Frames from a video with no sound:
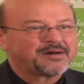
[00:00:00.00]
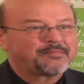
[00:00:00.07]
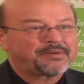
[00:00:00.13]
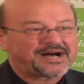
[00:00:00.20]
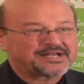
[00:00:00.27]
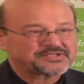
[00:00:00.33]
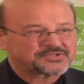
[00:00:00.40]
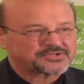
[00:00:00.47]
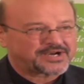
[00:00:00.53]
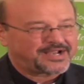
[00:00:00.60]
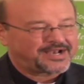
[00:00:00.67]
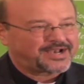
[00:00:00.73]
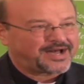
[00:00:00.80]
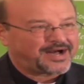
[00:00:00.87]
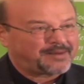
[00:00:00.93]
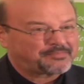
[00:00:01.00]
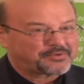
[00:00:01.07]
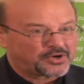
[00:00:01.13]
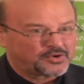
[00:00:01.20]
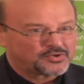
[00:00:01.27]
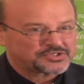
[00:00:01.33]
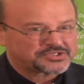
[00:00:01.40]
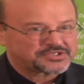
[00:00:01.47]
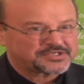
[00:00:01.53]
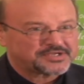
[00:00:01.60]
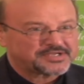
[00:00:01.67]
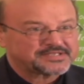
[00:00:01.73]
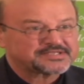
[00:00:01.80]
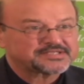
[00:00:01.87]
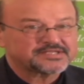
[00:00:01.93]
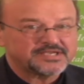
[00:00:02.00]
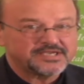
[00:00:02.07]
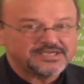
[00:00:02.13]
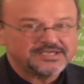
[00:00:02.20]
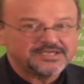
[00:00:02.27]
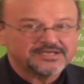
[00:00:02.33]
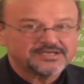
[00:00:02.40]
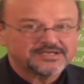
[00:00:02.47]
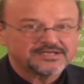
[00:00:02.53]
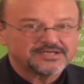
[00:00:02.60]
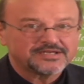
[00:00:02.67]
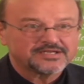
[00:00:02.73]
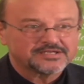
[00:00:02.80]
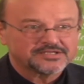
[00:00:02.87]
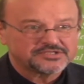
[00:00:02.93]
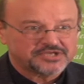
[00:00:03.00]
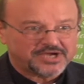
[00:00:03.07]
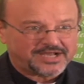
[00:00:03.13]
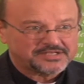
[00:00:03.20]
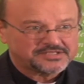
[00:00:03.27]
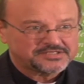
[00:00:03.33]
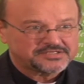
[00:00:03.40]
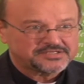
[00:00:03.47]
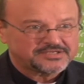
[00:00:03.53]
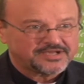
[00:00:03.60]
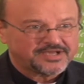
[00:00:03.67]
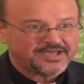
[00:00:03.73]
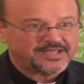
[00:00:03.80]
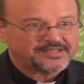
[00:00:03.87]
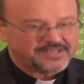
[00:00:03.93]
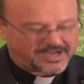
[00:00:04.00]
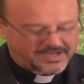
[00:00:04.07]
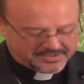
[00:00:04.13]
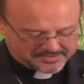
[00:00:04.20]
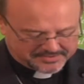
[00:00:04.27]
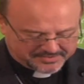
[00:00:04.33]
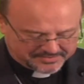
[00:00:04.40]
pastoral approach. See, judge, and act.